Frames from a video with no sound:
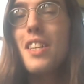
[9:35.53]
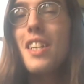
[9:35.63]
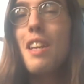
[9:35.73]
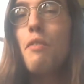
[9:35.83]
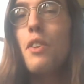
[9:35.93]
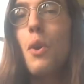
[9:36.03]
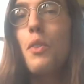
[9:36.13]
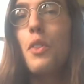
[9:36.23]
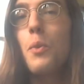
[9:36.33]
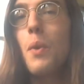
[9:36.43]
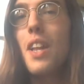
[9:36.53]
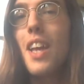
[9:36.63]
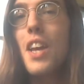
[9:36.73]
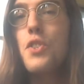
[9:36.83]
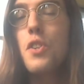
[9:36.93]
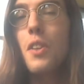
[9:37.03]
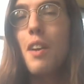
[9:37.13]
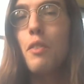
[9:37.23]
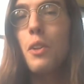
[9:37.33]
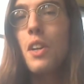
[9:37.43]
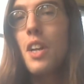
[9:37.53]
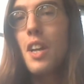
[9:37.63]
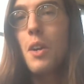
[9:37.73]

didn't even know that the radiation level